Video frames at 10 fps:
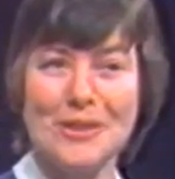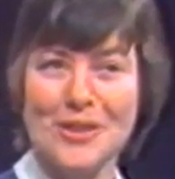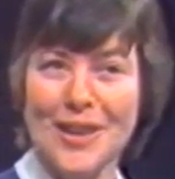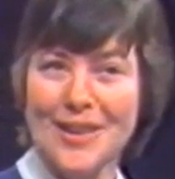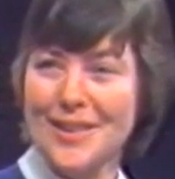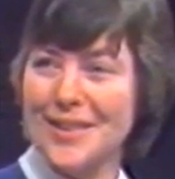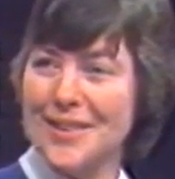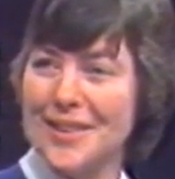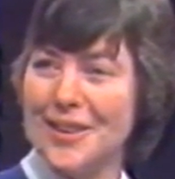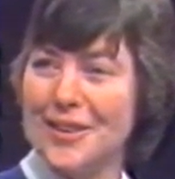which I can
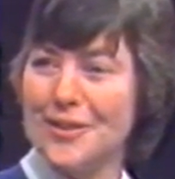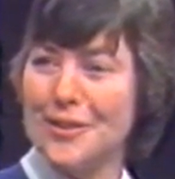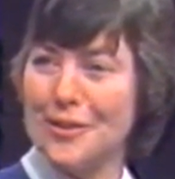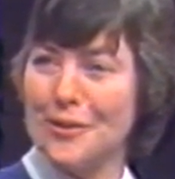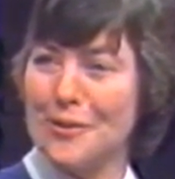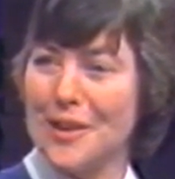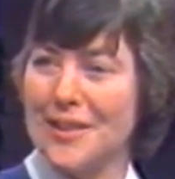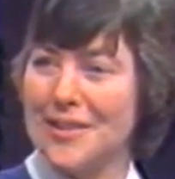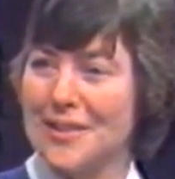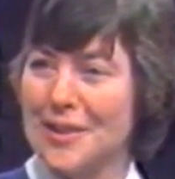continue to,
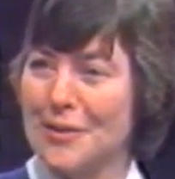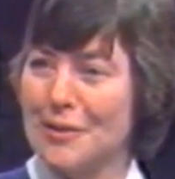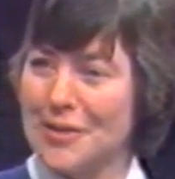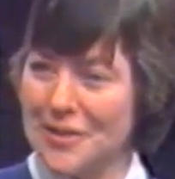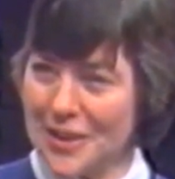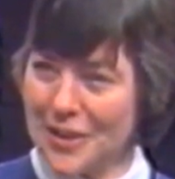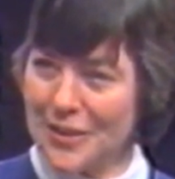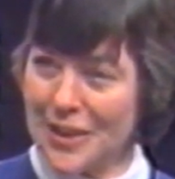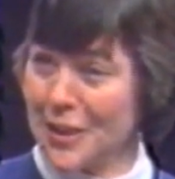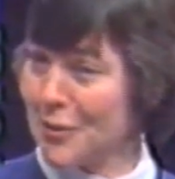uh, to give and receive
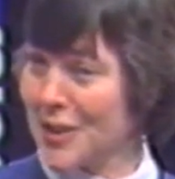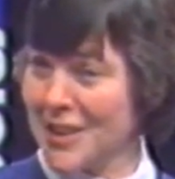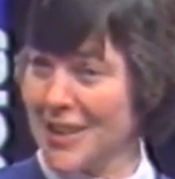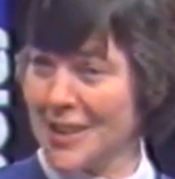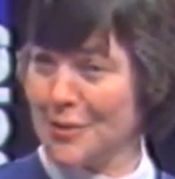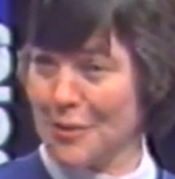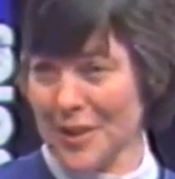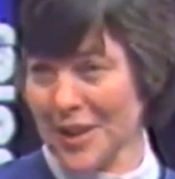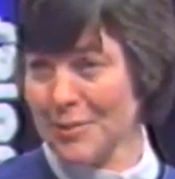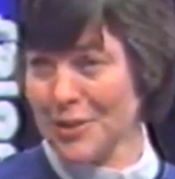and get critique for
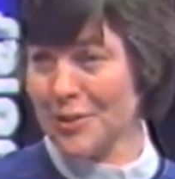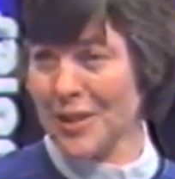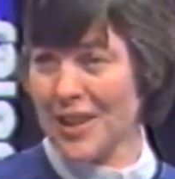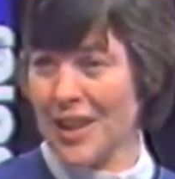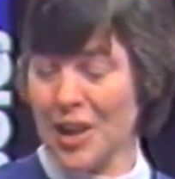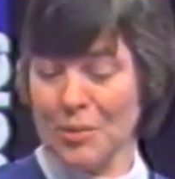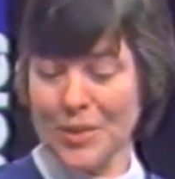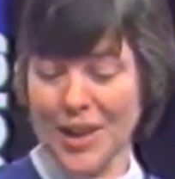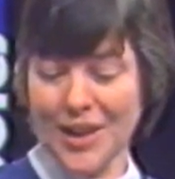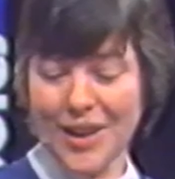what I'm doing.
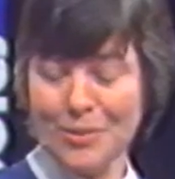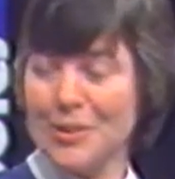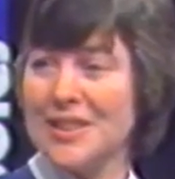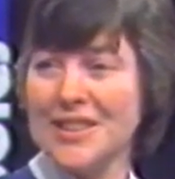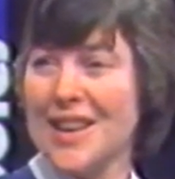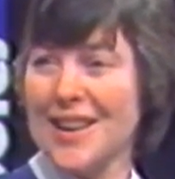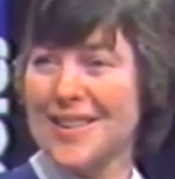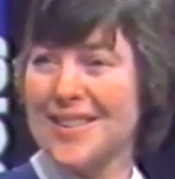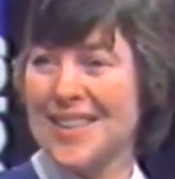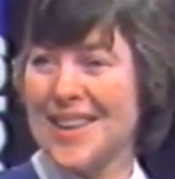But I, I wouldn't
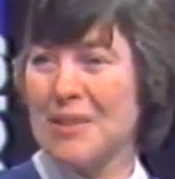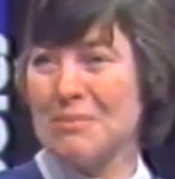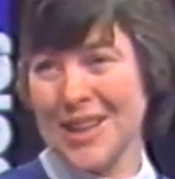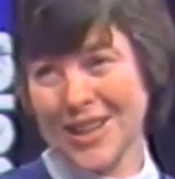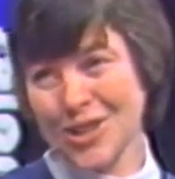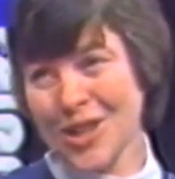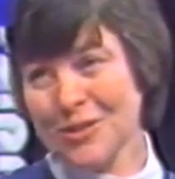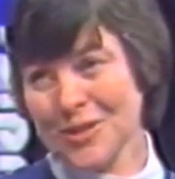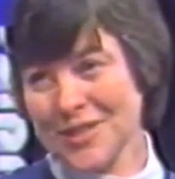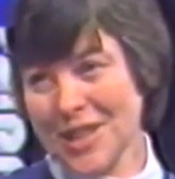dare make a
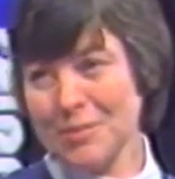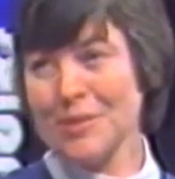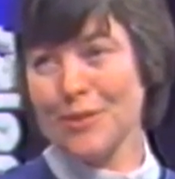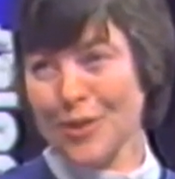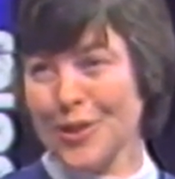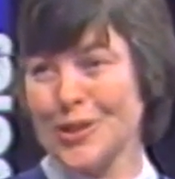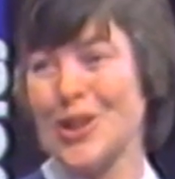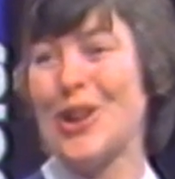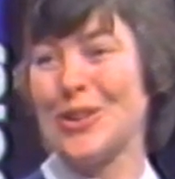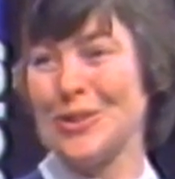general statement for all
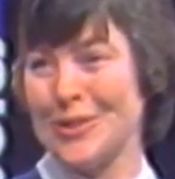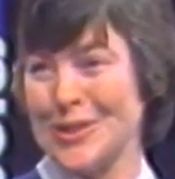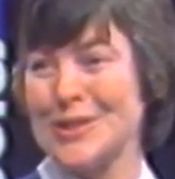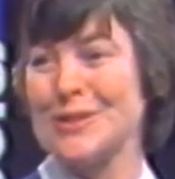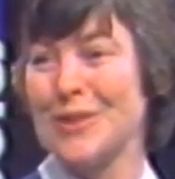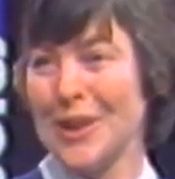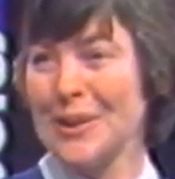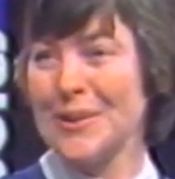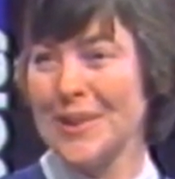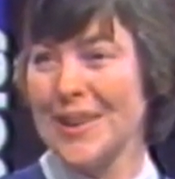geographers to
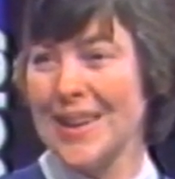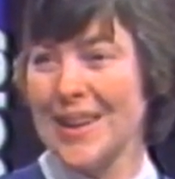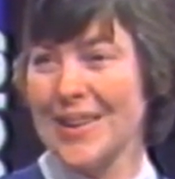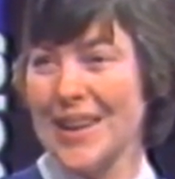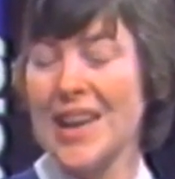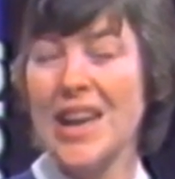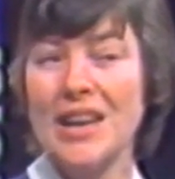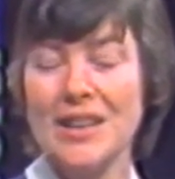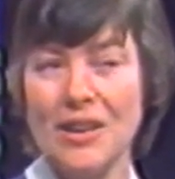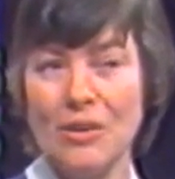follow. Okay.
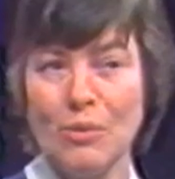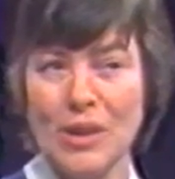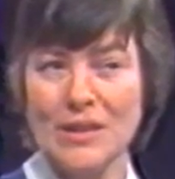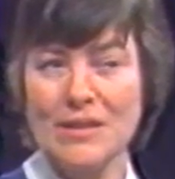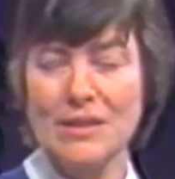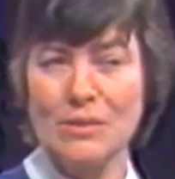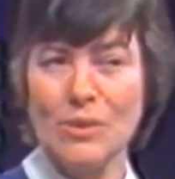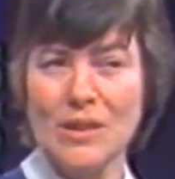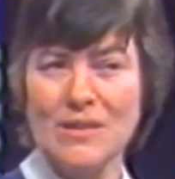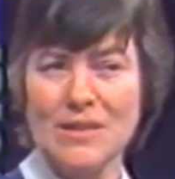Now, what is its
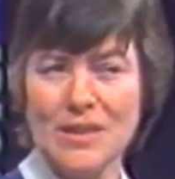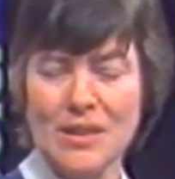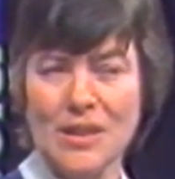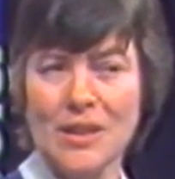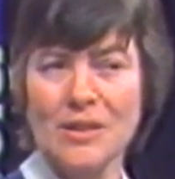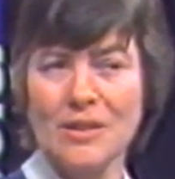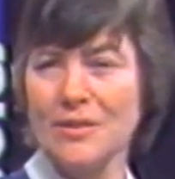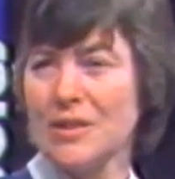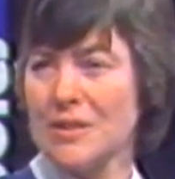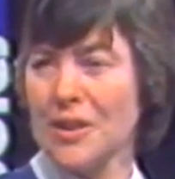what is the kernel of
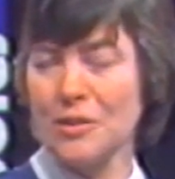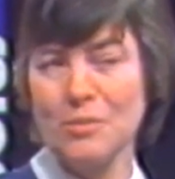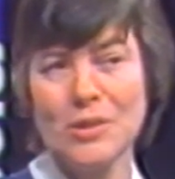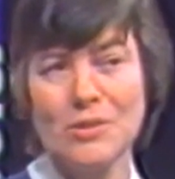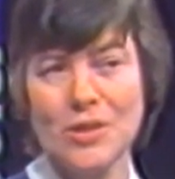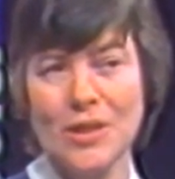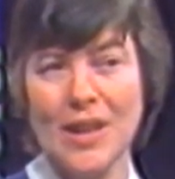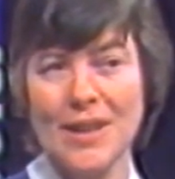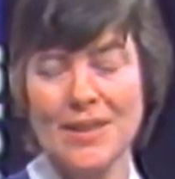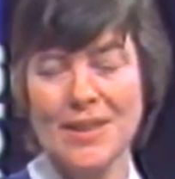its contribution?
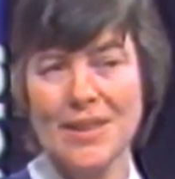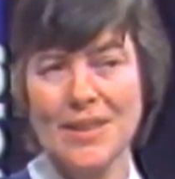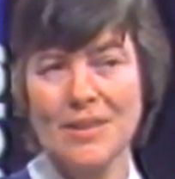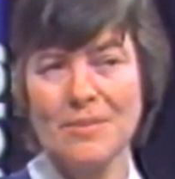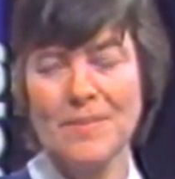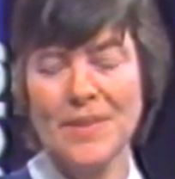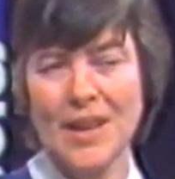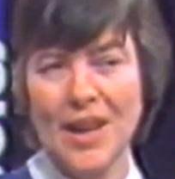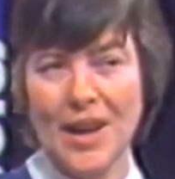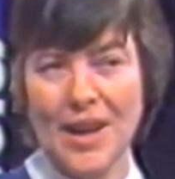I think um,
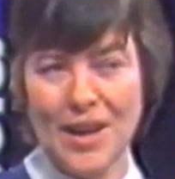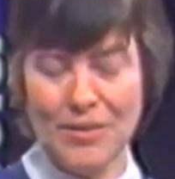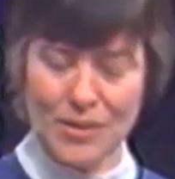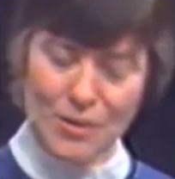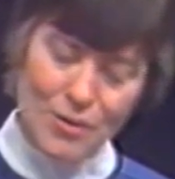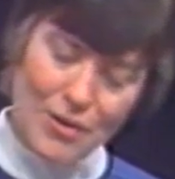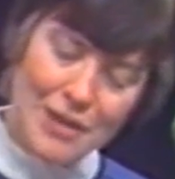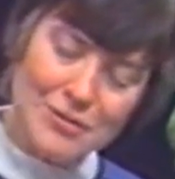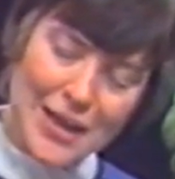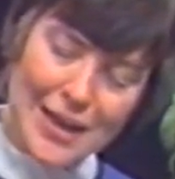I have to go
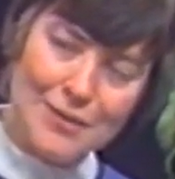around that